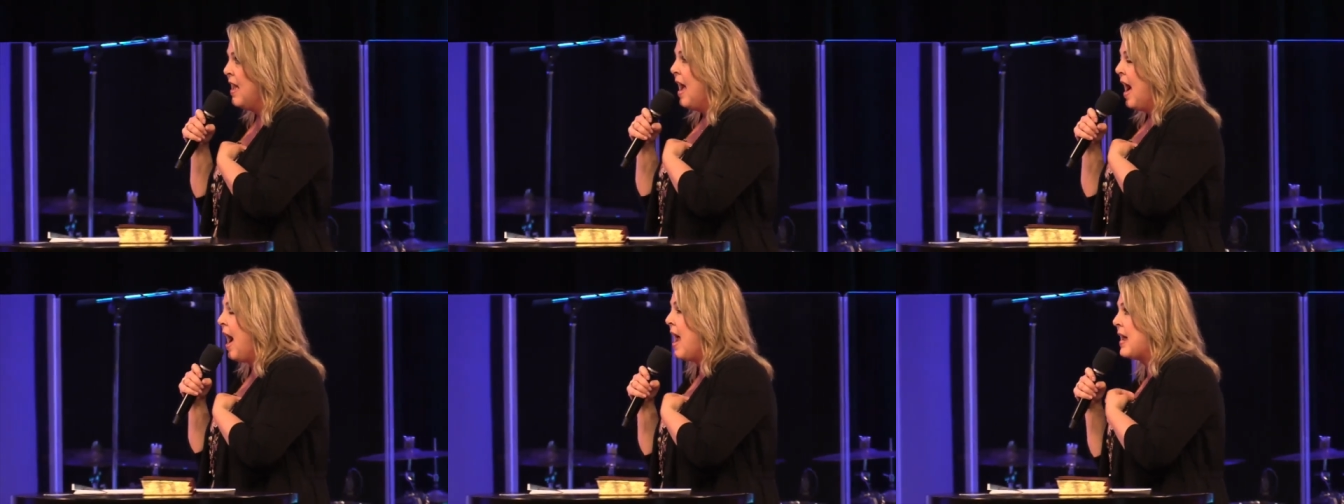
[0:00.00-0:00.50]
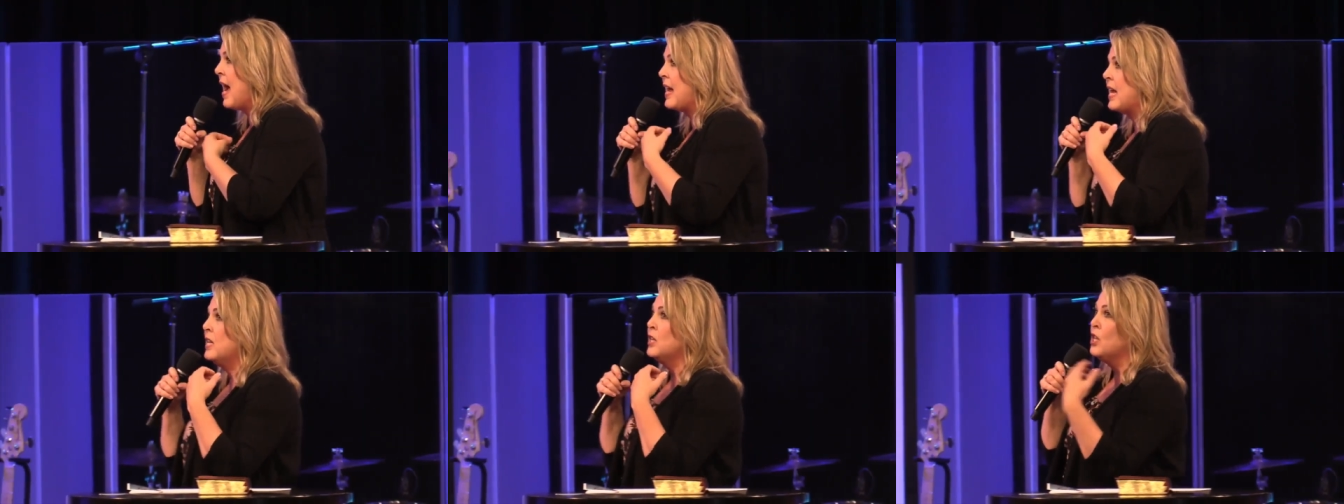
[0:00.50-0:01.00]
I, I
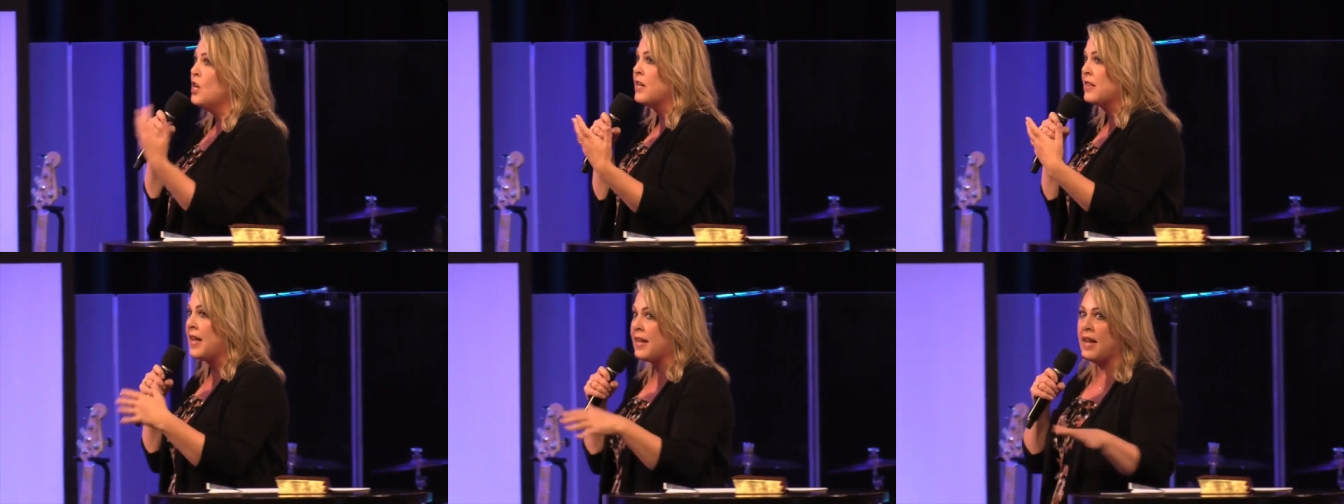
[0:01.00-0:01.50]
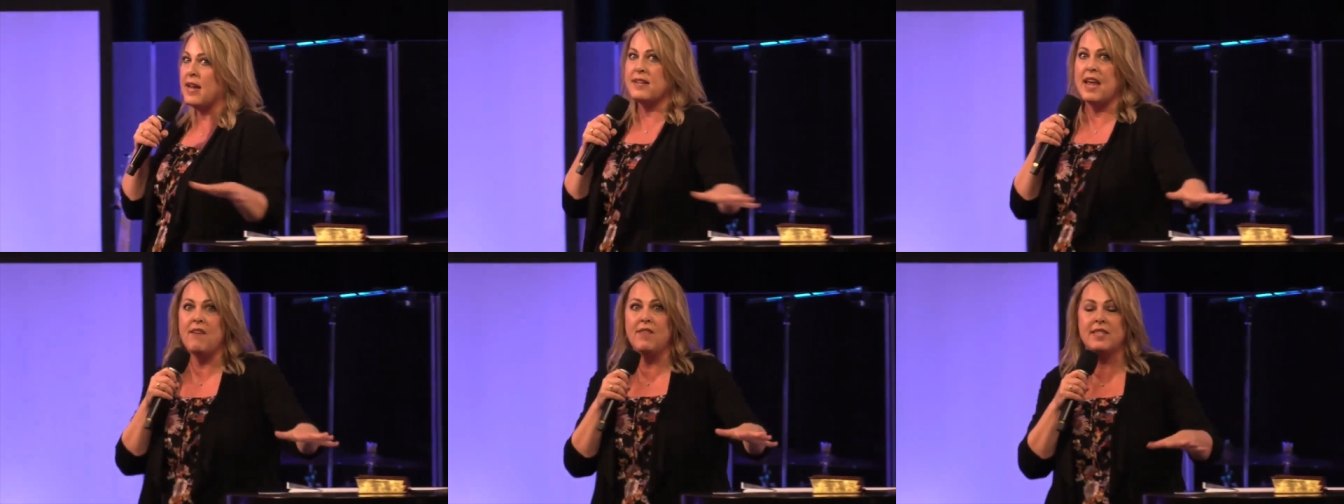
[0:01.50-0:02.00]
can look like King
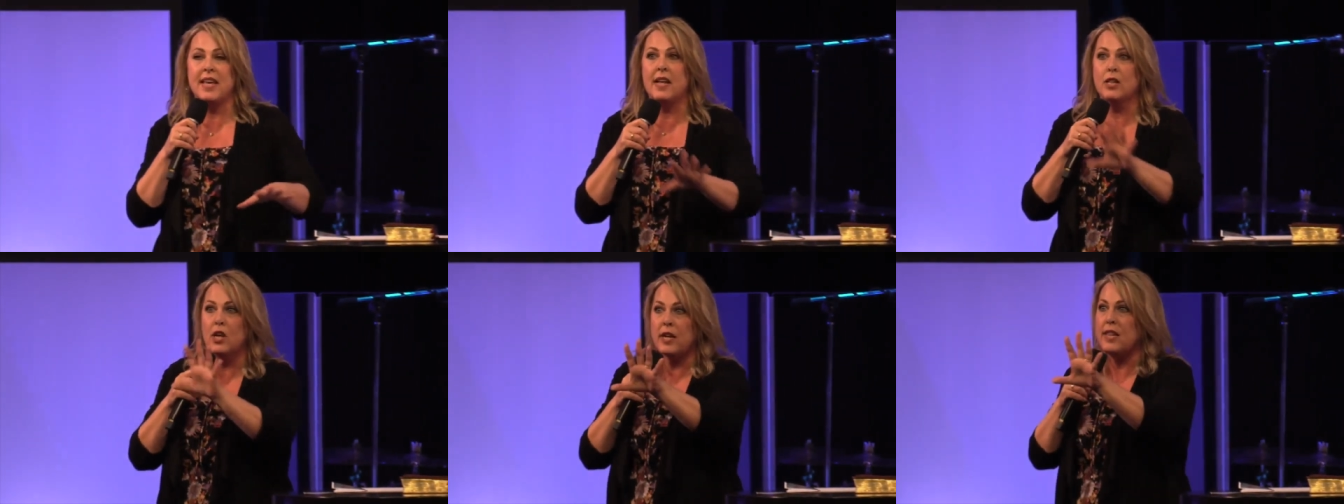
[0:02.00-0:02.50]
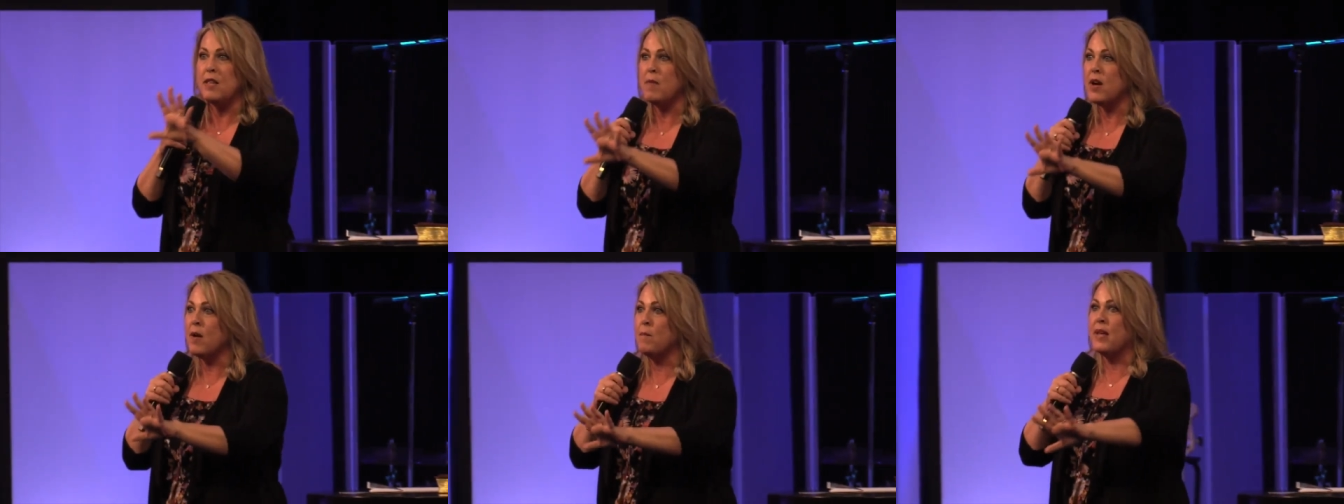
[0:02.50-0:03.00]
David said, look in the
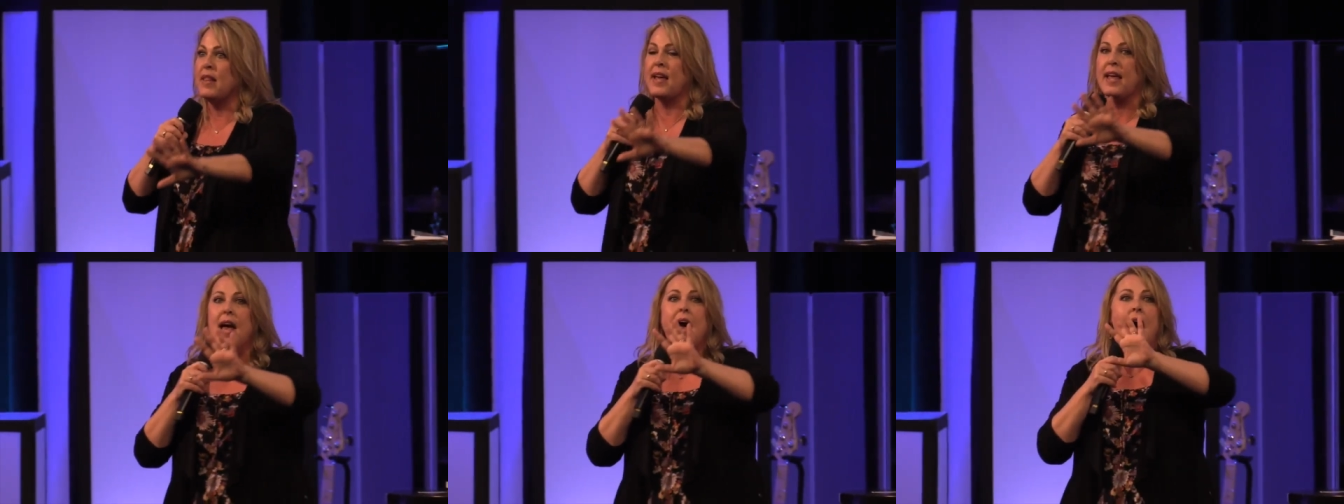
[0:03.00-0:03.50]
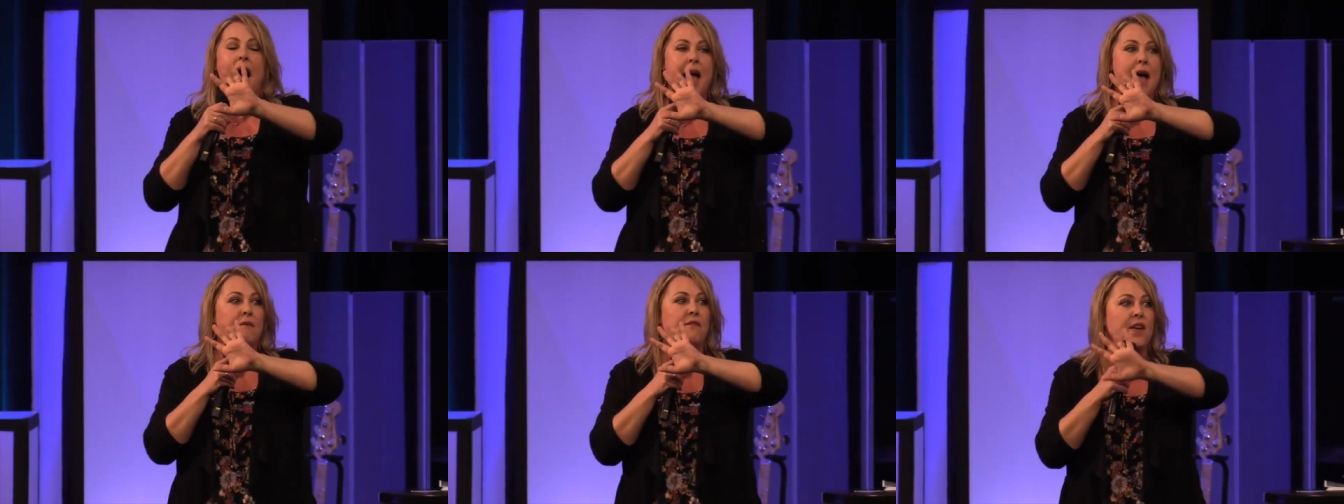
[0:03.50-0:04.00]
mirror and be like, I
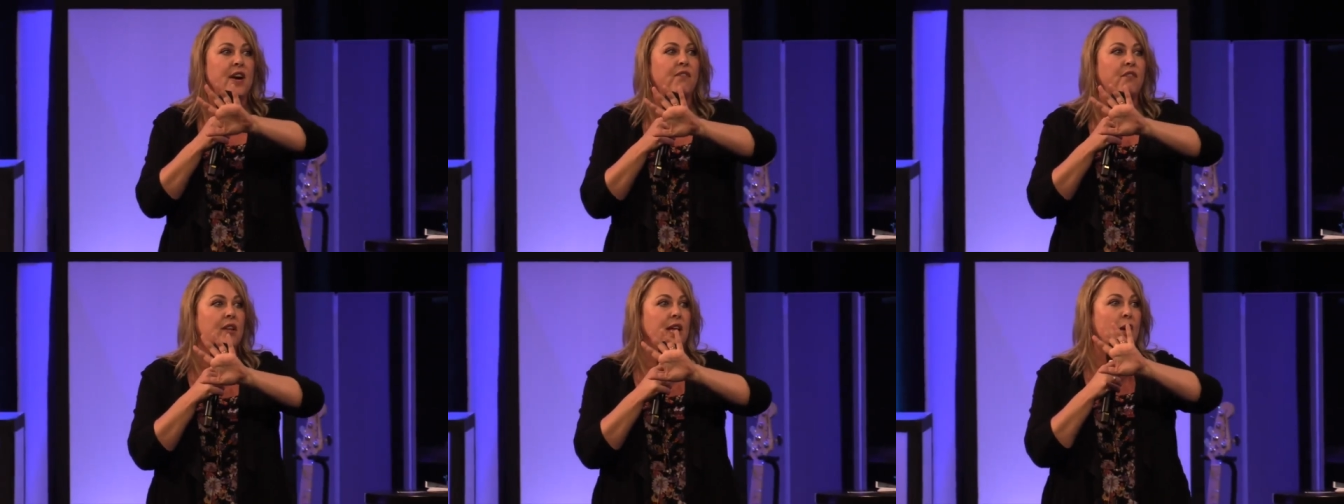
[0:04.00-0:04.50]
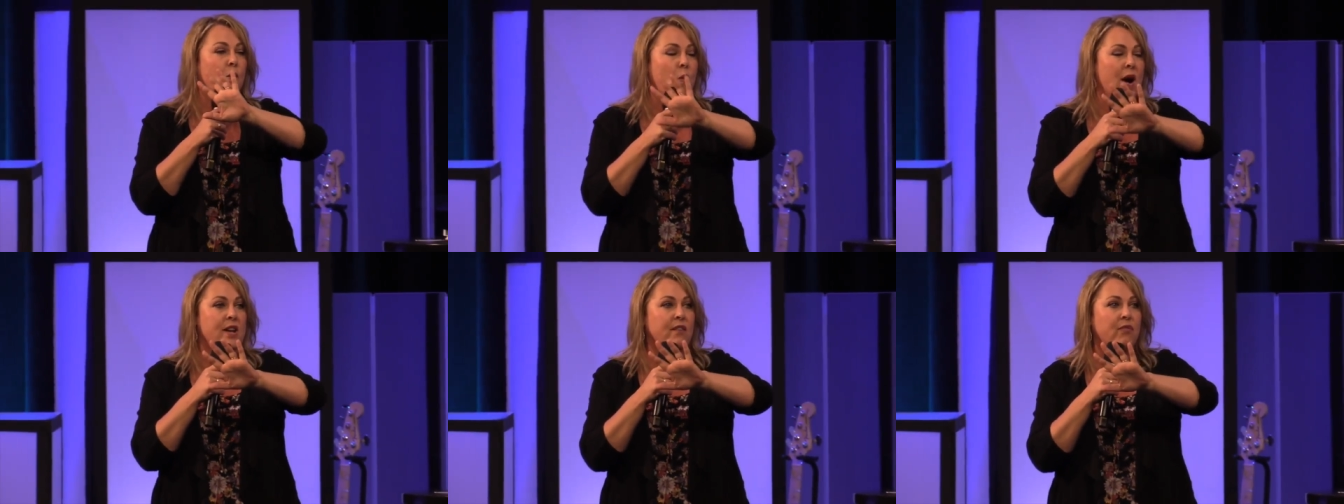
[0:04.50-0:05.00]
am fearfully and
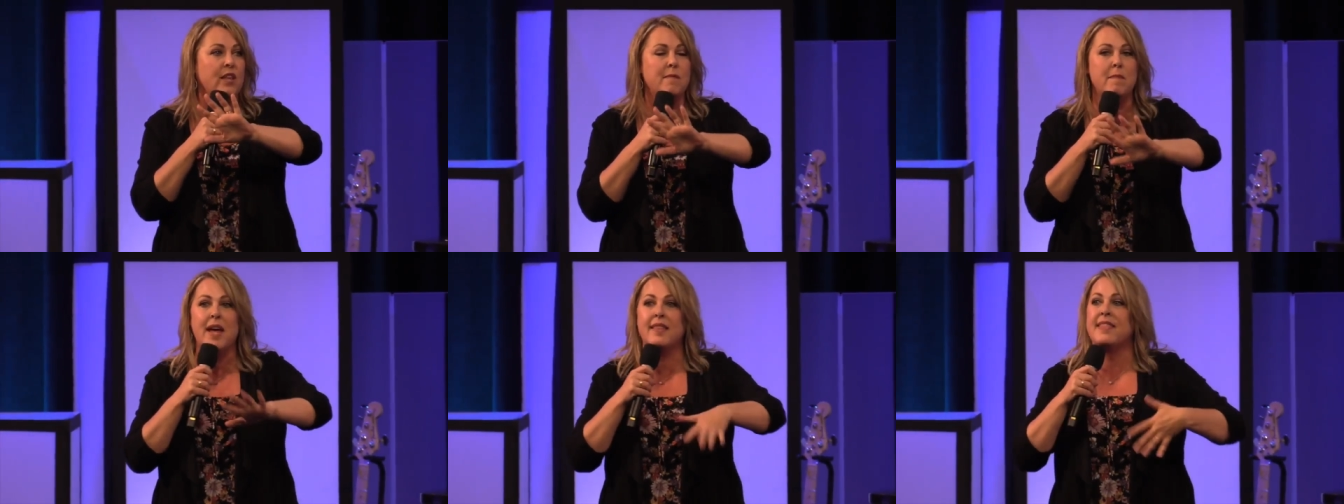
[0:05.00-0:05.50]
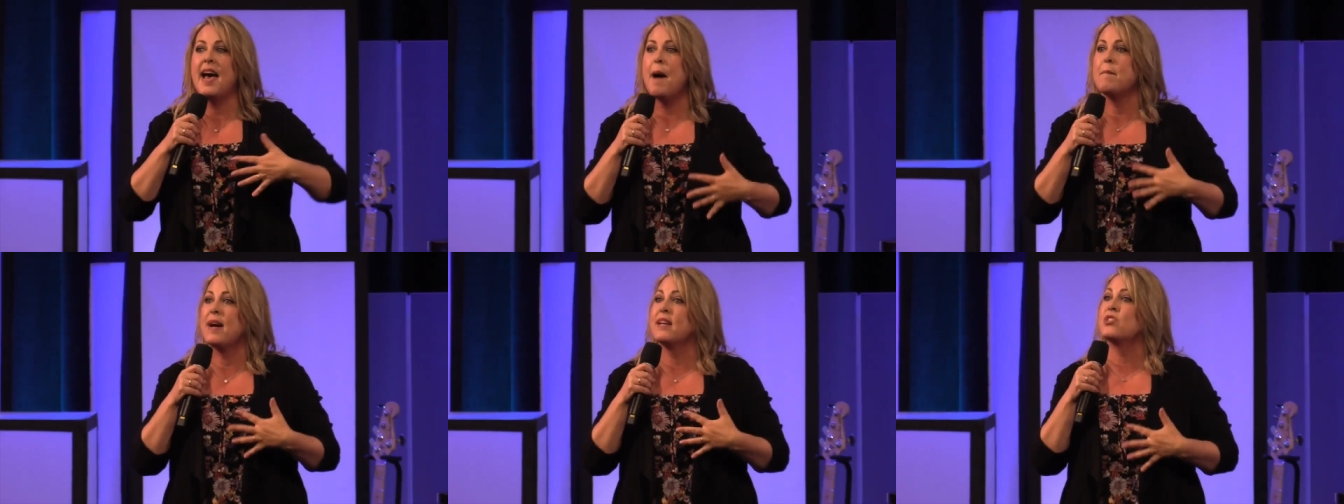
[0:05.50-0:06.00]
wonderfully made. That
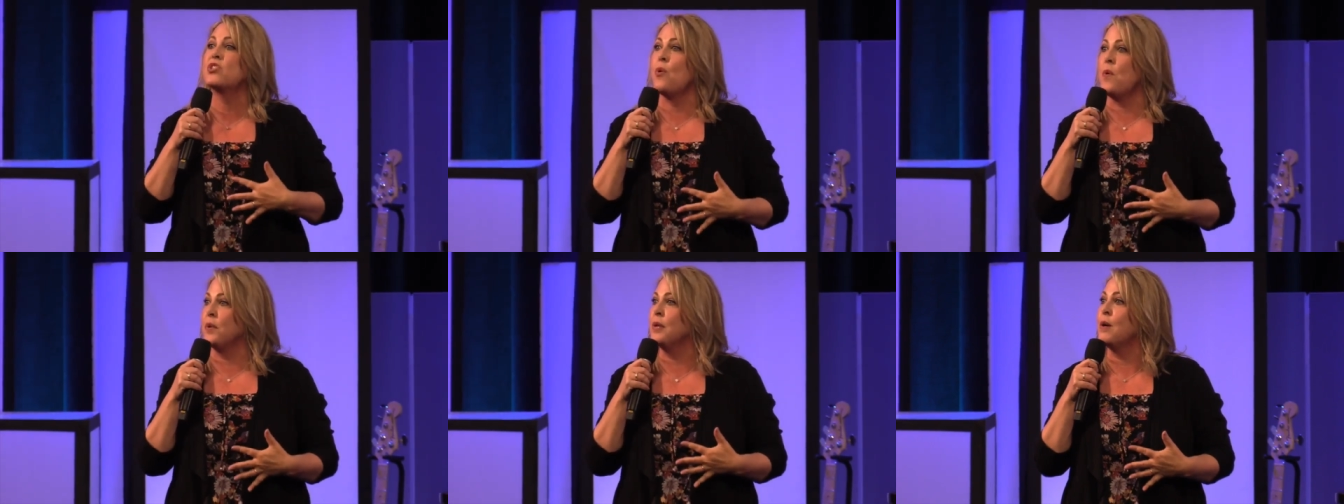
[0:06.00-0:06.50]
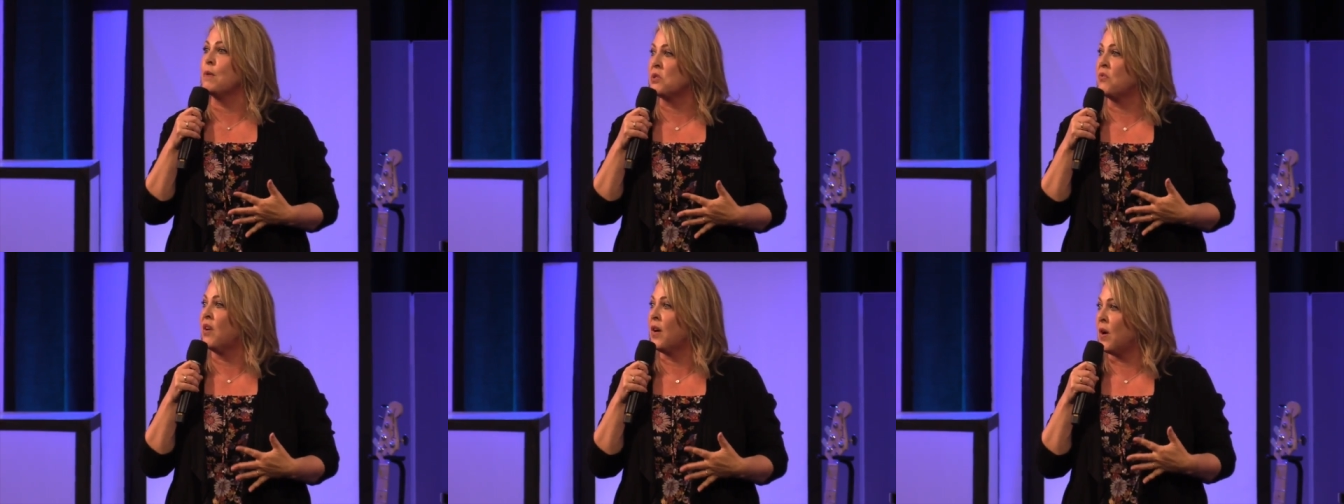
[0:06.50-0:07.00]
my soul knows
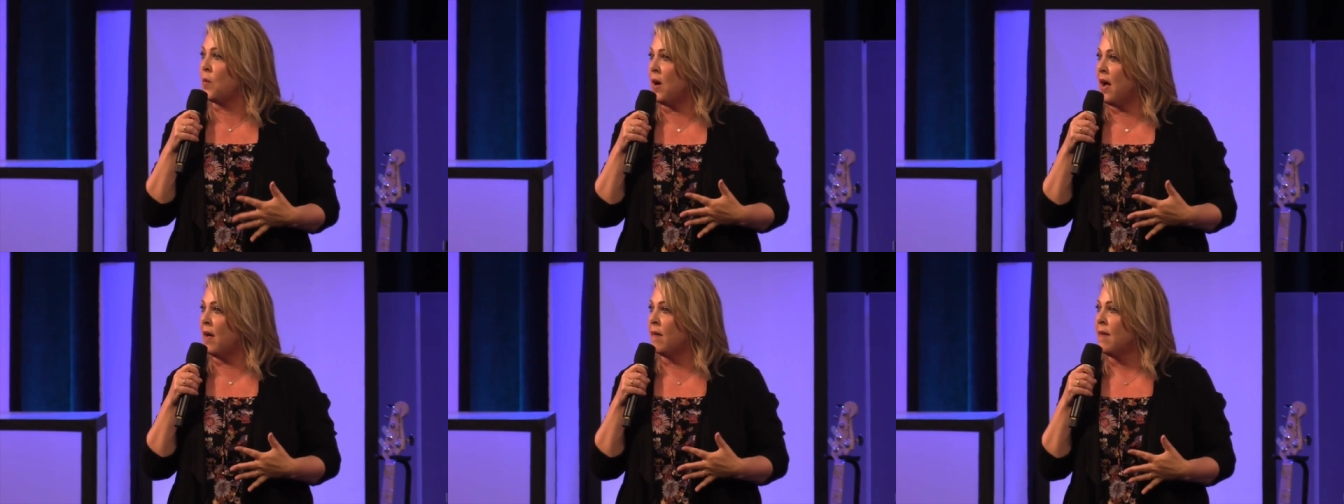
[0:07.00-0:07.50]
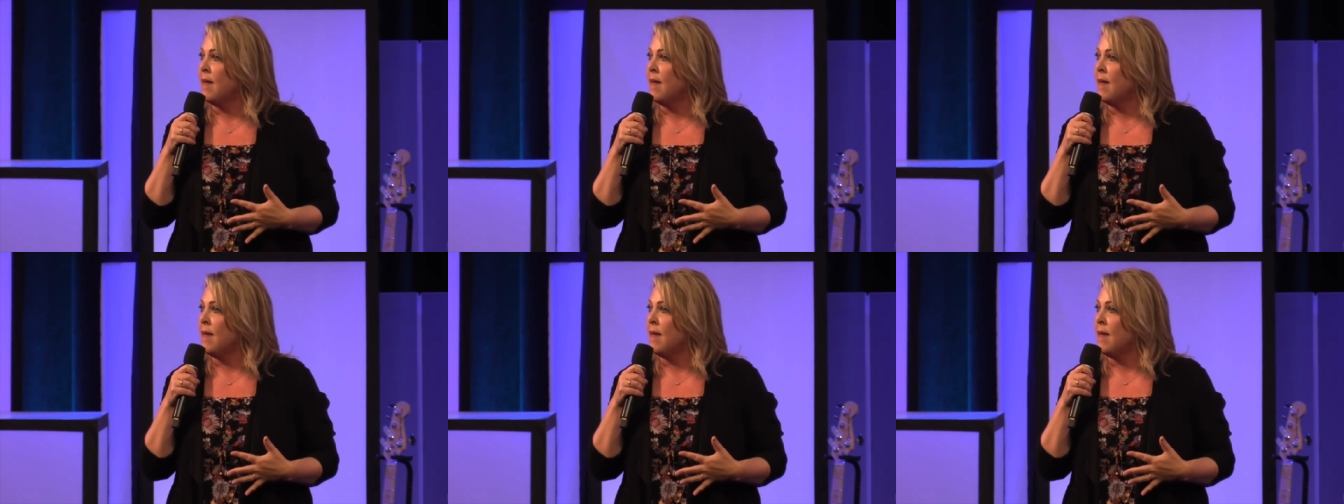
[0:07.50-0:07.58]
very well.